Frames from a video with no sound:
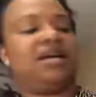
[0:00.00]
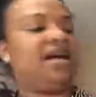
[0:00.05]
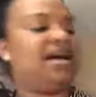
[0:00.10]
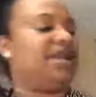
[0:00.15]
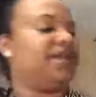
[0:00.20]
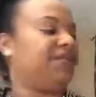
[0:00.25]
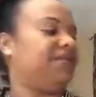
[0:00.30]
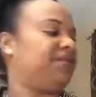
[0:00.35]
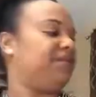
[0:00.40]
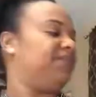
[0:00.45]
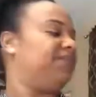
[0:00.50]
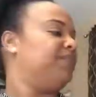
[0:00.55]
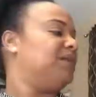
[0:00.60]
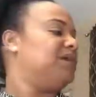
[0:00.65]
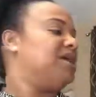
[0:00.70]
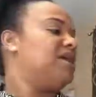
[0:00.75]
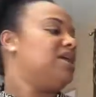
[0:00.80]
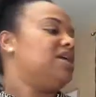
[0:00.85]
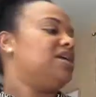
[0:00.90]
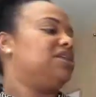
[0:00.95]
I don't know.
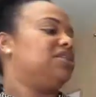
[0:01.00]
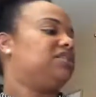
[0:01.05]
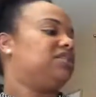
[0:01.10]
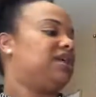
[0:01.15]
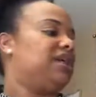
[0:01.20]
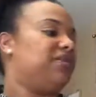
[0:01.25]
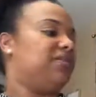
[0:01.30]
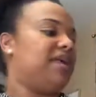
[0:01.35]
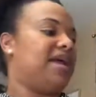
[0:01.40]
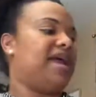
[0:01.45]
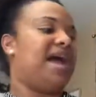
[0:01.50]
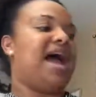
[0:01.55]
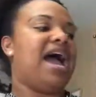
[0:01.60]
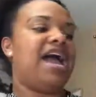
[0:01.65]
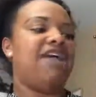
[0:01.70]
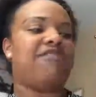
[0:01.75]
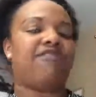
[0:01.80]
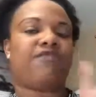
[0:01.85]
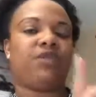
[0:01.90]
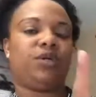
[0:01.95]
So anyway,
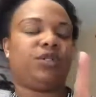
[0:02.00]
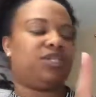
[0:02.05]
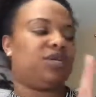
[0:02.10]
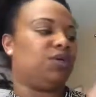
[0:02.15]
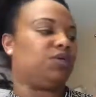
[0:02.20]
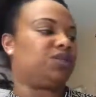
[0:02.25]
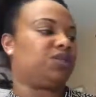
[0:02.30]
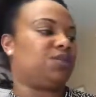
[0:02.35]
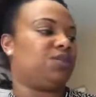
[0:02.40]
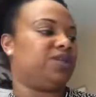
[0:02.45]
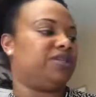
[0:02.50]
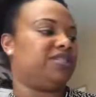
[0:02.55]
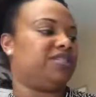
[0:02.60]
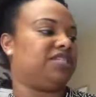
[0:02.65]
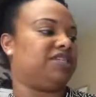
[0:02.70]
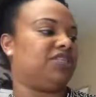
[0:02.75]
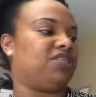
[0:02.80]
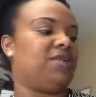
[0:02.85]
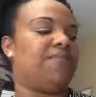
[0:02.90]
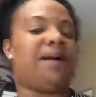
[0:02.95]
high fructose corn
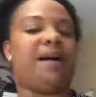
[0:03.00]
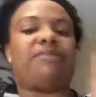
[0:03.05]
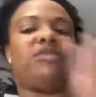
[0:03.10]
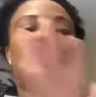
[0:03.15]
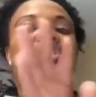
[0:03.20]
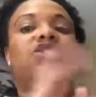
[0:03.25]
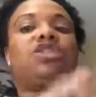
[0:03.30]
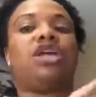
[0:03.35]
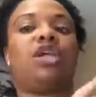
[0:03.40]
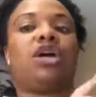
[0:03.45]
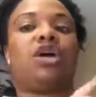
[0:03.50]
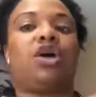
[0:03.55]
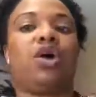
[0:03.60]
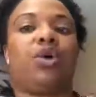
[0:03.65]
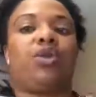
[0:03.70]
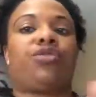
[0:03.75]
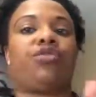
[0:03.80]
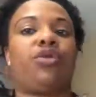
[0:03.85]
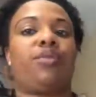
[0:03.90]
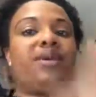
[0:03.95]
syrup. I'm just going to
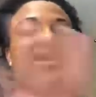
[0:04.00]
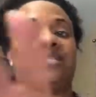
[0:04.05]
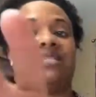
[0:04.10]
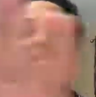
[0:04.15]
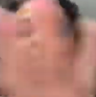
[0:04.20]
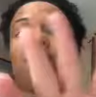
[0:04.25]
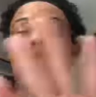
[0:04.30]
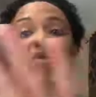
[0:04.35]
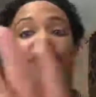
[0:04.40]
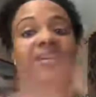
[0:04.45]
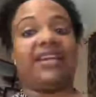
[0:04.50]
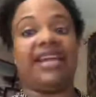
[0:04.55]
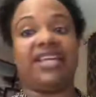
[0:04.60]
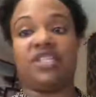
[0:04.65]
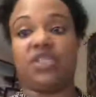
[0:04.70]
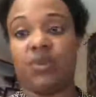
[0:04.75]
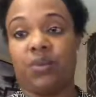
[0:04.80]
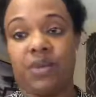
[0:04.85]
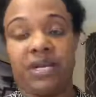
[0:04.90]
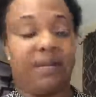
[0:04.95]
go through it because I'm already
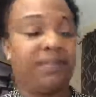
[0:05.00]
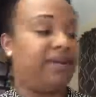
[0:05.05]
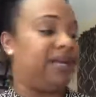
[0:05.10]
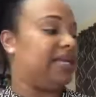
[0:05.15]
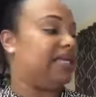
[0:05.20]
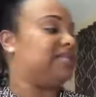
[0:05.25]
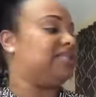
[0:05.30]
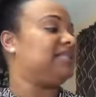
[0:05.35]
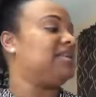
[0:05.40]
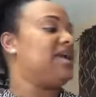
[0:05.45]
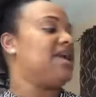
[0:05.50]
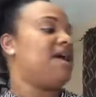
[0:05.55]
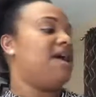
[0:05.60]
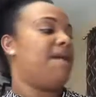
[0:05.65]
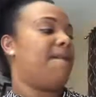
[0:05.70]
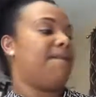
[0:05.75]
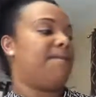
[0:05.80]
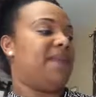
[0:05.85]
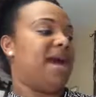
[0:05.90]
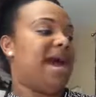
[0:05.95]
at 20 minutes.
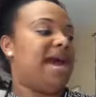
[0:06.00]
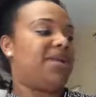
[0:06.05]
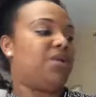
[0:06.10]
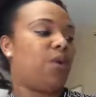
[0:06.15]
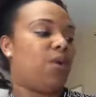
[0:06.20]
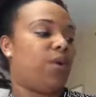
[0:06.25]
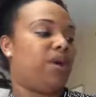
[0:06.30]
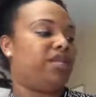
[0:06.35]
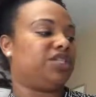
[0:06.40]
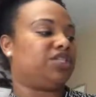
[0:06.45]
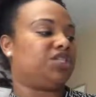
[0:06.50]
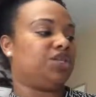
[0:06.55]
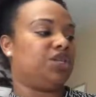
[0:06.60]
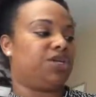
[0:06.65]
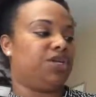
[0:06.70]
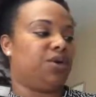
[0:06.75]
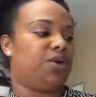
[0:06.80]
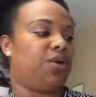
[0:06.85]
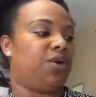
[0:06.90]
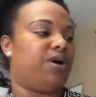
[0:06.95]
Bad oils,
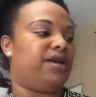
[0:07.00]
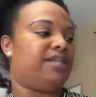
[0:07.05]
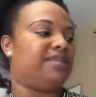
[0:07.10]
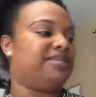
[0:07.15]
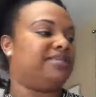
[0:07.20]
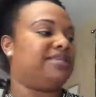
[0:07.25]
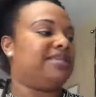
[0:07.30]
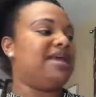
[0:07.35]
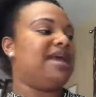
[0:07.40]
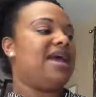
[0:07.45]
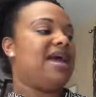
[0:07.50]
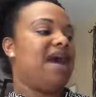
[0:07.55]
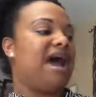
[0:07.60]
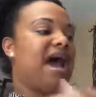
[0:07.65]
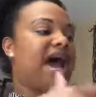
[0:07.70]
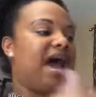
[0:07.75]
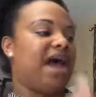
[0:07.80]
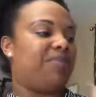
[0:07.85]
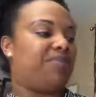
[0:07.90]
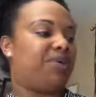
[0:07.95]
good oils.
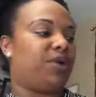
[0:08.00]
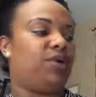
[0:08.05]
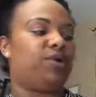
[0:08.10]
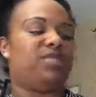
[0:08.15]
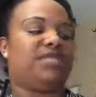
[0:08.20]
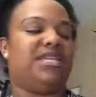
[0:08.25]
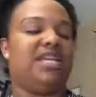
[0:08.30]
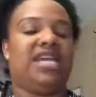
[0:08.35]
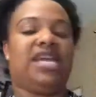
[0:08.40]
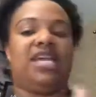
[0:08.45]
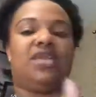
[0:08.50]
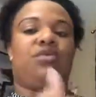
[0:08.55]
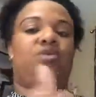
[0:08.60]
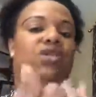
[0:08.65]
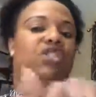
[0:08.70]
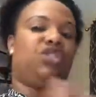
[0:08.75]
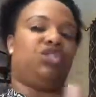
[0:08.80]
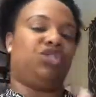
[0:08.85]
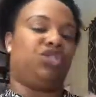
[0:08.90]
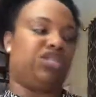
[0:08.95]
High protein,
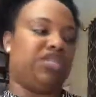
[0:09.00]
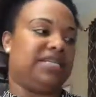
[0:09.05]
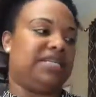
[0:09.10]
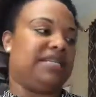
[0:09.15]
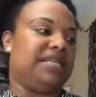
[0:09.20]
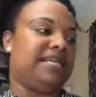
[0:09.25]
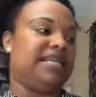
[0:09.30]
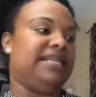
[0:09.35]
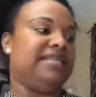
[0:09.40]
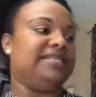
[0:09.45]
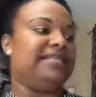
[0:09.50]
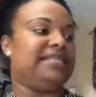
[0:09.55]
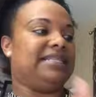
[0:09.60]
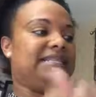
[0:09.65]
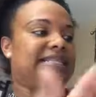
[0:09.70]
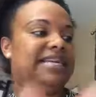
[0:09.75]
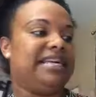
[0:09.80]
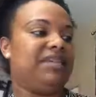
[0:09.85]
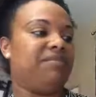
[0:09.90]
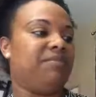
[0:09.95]
what you should eat.
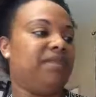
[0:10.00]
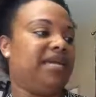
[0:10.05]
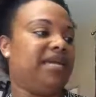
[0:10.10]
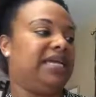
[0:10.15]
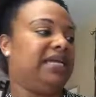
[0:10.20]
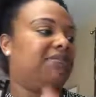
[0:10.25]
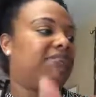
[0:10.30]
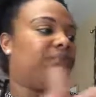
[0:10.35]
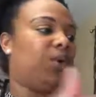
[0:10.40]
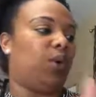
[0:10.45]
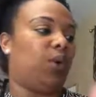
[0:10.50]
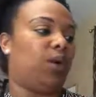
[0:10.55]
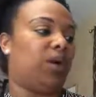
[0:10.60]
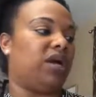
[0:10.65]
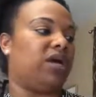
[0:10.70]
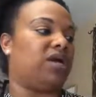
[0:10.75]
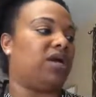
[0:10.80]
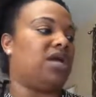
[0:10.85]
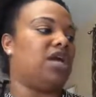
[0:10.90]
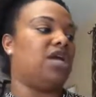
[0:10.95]
Lean meat,
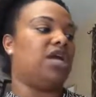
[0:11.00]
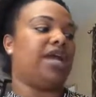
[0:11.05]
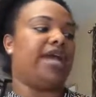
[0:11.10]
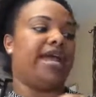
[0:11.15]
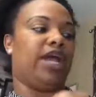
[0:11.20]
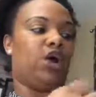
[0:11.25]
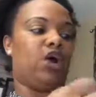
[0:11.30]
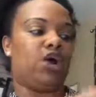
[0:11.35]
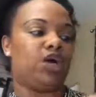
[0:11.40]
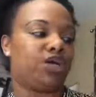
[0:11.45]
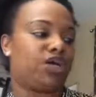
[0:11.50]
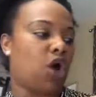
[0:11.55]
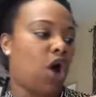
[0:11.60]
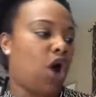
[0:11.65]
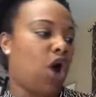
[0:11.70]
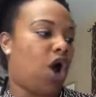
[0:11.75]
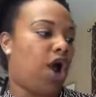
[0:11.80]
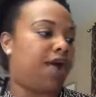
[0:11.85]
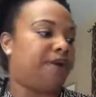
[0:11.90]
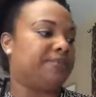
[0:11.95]
pork, and good
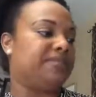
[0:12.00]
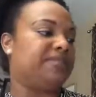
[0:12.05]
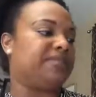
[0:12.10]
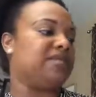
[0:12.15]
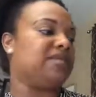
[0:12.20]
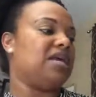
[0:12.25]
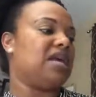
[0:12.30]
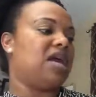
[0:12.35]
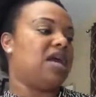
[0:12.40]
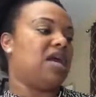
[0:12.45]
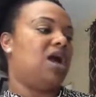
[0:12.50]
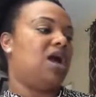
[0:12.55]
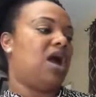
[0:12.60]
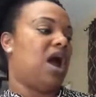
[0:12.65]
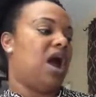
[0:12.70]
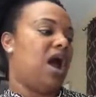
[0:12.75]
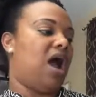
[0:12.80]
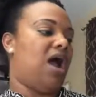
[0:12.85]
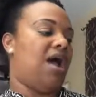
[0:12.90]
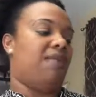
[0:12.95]
carbs.
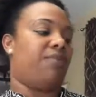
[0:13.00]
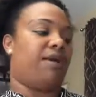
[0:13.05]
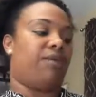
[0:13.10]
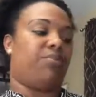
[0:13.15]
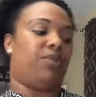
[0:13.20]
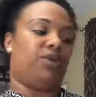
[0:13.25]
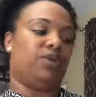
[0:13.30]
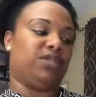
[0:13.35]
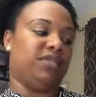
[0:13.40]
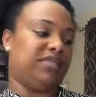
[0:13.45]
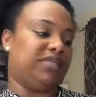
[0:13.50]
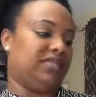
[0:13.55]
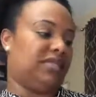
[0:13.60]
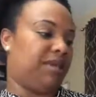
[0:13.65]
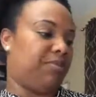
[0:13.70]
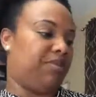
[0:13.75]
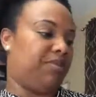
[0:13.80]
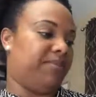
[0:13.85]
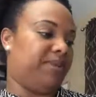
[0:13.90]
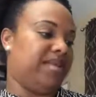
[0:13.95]
And protein
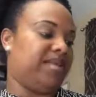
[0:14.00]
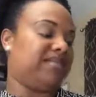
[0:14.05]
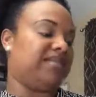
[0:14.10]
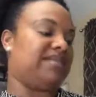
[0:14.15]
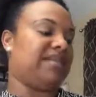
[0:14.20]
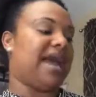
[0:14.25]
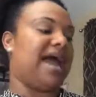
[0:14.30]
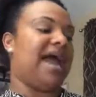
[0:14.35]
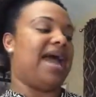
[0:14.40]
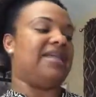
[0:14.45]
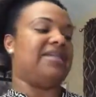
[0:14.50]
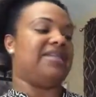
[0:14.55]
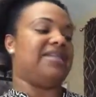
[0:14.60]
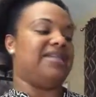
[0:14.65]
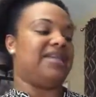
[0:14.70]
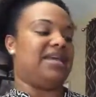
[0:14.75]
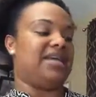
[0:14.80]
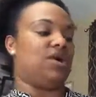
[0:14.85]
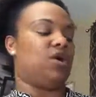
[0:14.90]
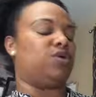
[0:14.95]
supplements.
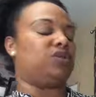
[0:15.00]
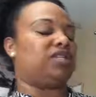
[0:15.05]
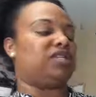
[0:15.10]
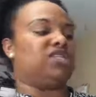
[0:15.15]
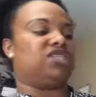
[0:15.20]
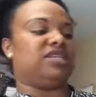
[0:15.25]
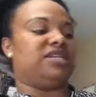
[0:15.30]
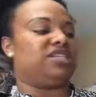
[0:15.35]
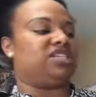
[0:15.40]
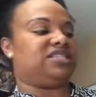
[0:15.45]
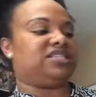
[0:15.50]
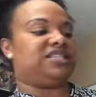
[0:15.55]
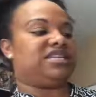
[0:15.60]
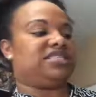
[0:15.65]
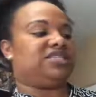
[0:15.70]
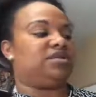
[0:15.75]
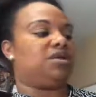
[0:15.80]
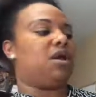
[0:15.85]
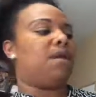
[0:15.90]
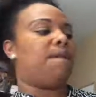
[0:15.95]
And it goes into, it just
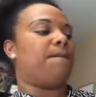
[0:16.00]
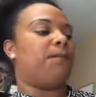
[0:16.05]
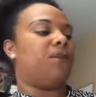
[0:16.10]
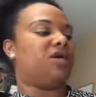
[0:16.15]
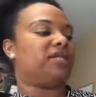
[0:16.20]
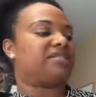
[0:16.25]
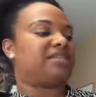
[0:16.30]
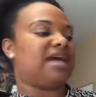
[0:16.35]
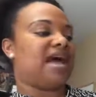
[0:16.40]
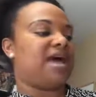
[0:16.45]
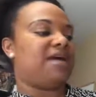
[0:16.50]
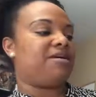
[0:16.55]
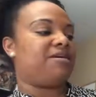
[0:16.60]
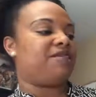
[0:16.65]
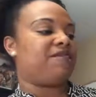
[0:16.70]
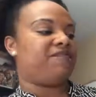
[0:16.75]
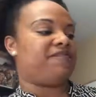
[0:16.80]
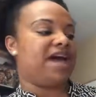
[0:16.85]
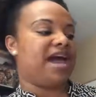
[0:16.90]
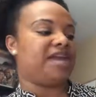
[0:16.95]
says
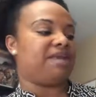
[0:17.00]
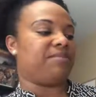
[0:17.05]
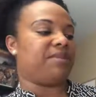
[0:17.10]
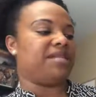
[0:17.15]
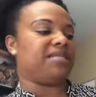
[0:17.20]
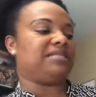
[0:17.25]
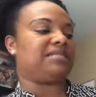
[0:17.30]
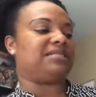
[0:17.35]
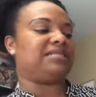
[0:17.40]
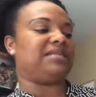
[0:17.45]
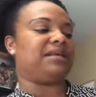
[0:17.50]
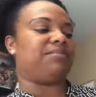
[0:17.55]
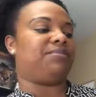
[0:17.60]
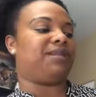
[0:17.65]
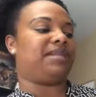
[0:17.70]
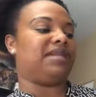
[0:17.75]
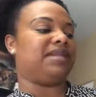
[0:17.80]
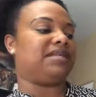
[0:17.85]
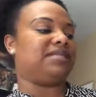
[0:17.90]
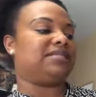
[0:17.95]
multivitamin,
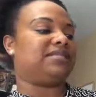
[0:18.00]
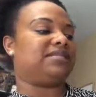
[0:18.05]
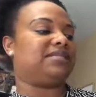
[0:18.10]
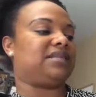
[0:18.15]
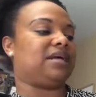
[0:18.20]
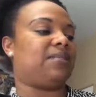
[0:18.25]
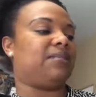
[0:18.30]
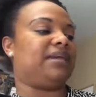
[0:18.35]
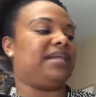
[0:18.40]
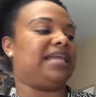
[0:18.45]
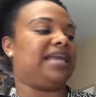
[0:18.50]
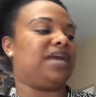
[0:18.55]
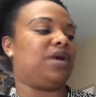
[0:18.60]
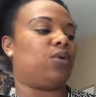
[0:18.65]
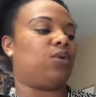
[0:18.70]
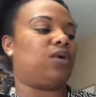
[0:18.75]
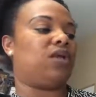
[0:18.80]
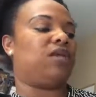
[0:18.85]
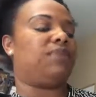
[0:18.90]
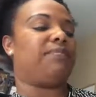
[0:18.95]

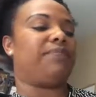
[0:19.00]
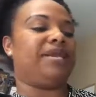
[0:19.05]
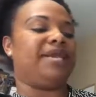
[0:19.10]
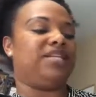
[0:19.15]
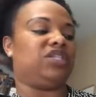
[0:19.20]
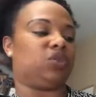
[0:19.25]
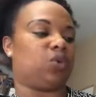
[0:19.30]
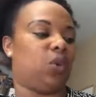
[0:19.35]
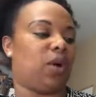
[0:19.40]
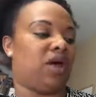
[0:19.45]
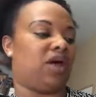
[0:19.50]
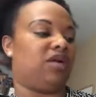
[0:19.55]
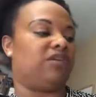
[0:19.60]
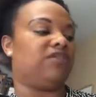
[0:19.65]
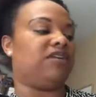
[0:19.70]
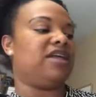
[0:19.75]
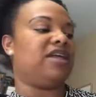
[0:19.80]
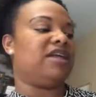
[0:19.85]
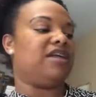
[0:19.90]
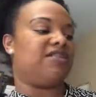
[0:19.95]
sublingual
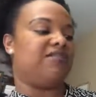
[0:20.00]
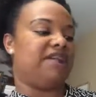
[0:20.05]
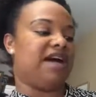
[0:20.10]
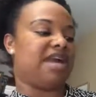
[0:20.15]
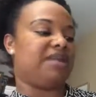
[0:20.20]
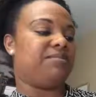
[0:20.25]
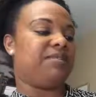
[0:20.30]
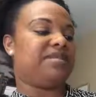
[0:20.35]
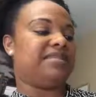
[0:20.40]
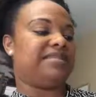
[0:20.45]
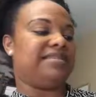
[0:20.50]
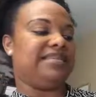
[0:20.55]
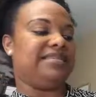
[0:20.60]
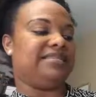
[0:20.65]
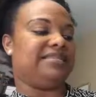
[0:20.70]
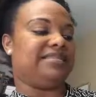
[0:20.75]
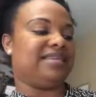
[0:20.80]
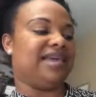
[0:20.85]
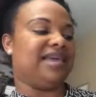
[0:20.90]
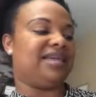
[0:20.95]
B12, vitamin D,
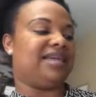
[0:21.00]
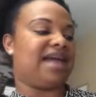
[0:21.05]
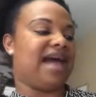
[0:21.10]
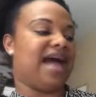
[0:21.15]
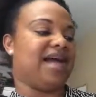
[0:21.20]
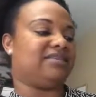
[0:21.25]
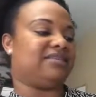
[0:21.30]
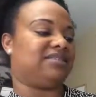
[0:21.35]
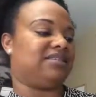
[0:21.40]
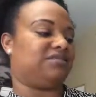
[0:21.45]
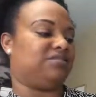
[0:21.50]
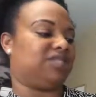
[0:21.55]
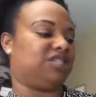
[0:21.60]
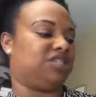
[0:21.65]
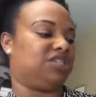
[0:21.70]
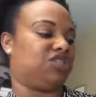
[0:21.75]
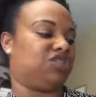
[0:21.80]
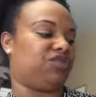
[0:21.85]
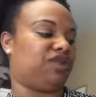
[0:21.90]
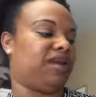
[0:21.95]
zinc, calcium
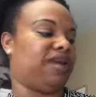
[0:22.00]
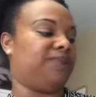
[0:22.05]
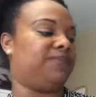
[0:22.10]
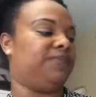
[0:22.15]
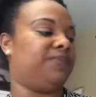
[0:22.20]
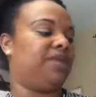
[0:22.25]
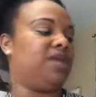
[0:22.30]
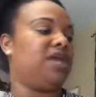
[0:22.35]
citrate.